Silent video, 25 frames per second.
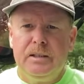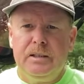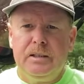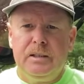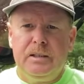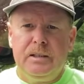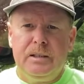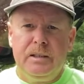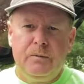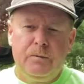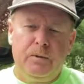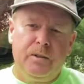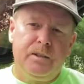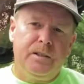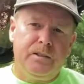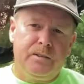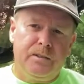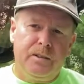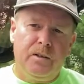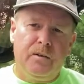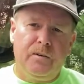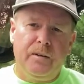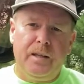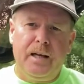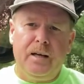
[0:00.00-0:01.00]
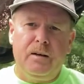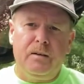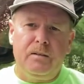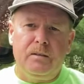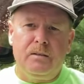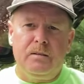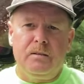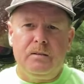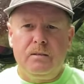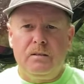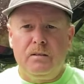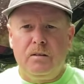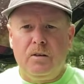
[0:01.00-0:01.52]
he wanted to sell that
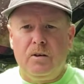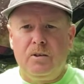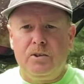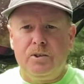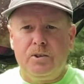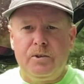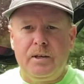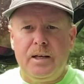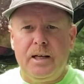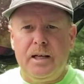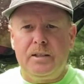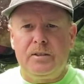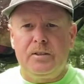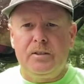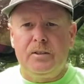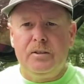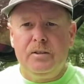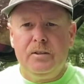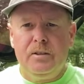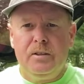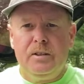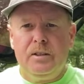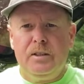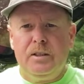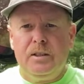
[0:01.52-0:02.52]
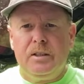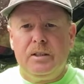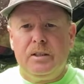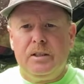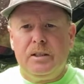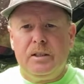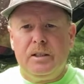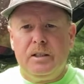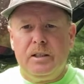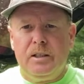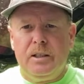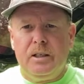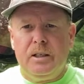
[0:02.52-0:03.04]
lawn tractor,
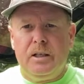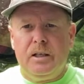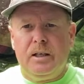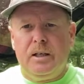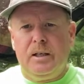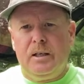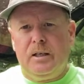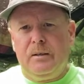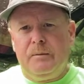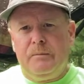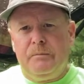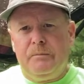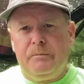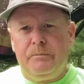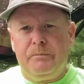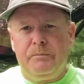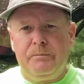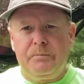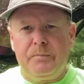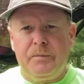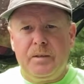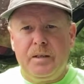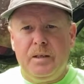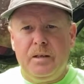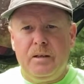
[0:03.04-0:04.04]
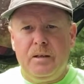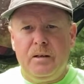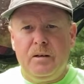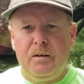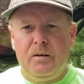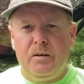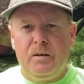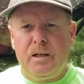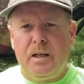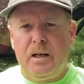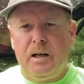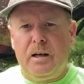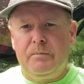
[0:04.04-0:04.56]

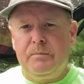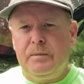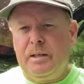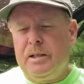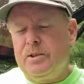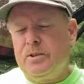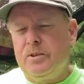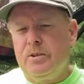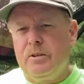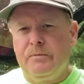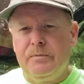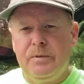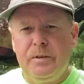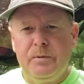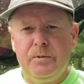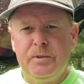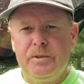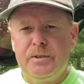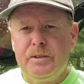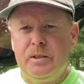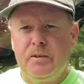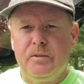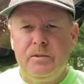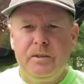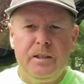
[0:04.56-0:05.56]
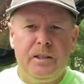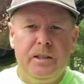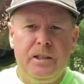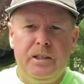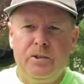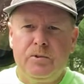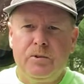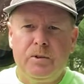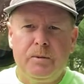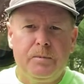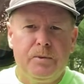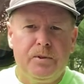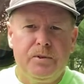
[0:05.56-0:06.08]
and I'm not sure if he was selling any
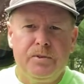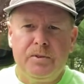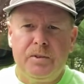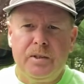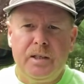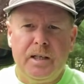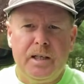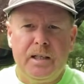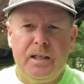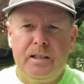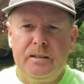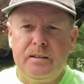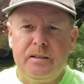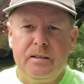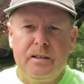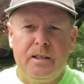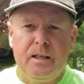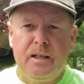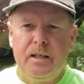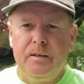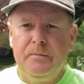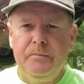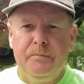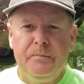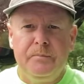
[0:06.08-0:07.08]
trimmers or not at the time.